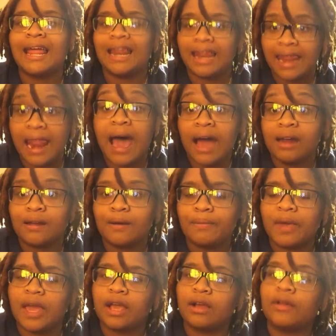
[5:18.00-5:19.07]
knot up
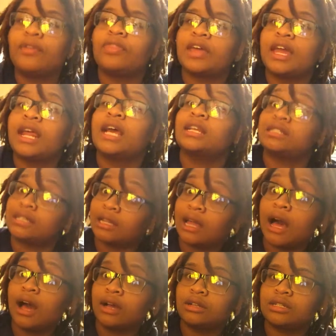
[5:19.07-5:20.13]
hair that has
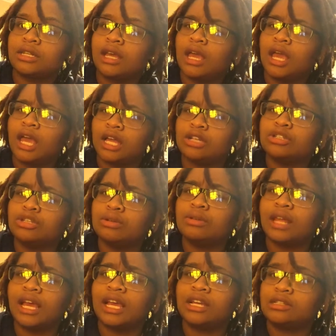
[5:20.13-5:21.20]
locked in 2
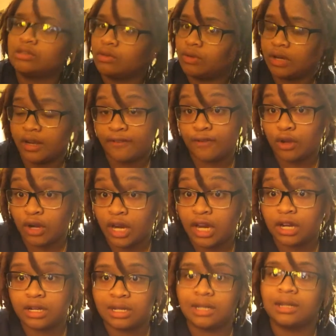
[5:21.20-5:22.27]
days, or if your
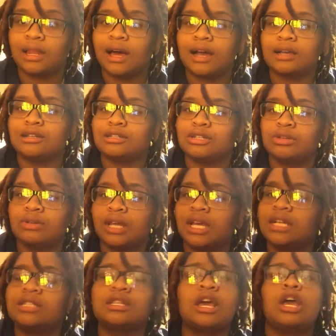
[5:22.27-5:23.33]
hair did lock in 2
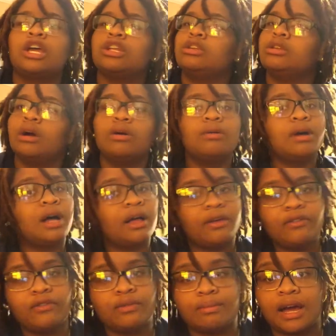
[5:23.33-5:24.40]
days, don't
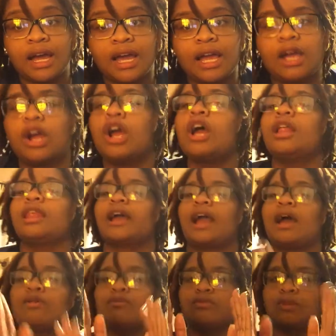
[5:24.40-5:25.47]
come for my hair. Like,
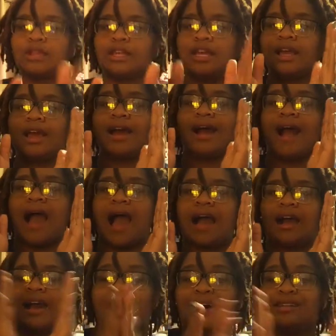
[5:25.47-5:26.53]
I really
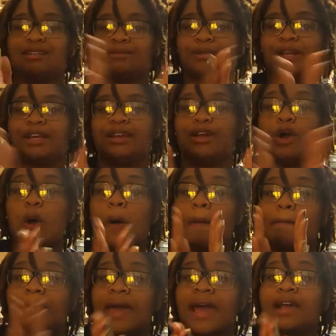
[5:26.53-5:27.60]
contemplating
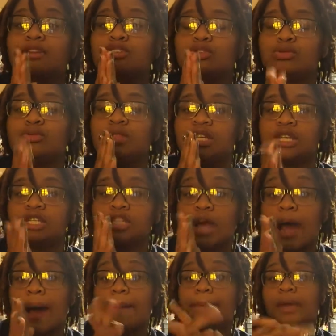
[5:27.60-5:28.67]
going back to the
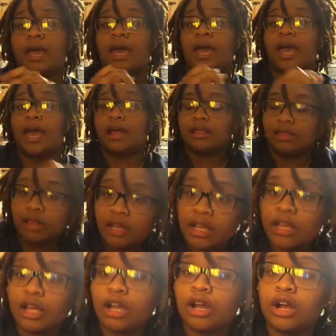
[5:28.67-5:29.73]
shop and
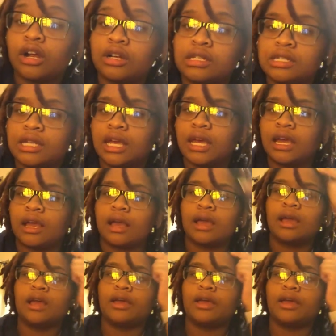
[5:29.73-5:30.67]
looking at her and saying,